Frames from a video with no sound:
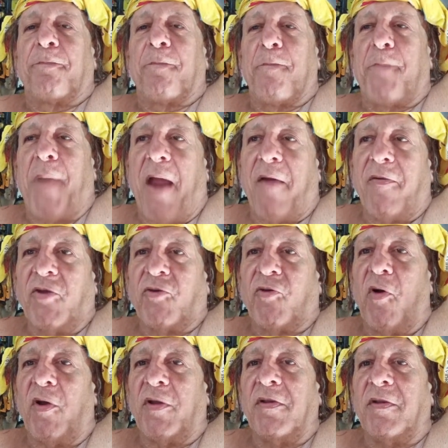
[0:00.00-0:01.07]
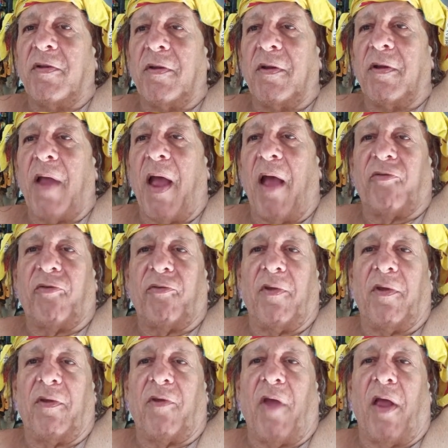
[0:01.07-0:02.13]
Barry Jordan has
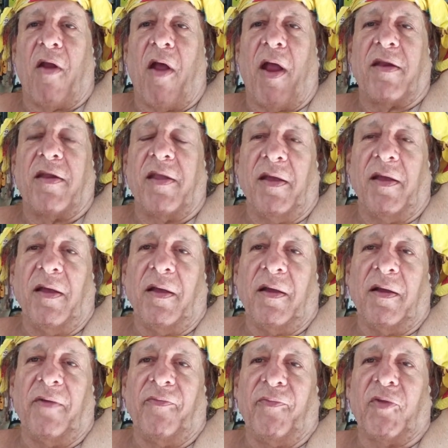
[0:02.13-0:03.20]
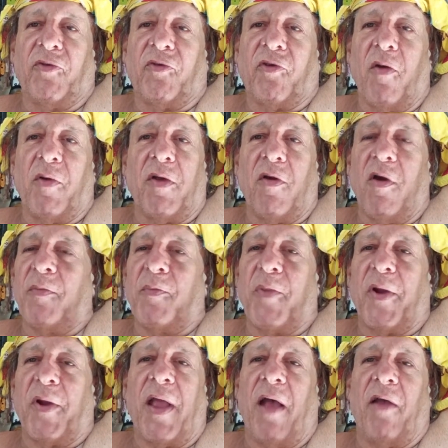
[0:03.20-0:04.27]
an idea of what's going on,
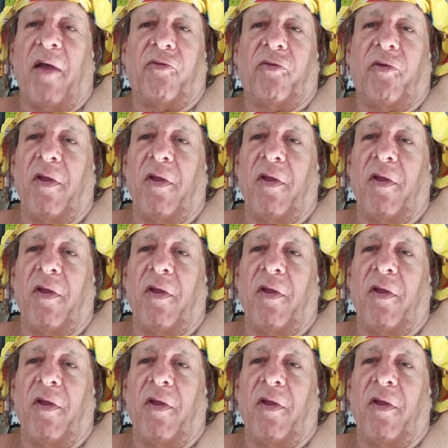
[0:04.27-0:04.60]
but he has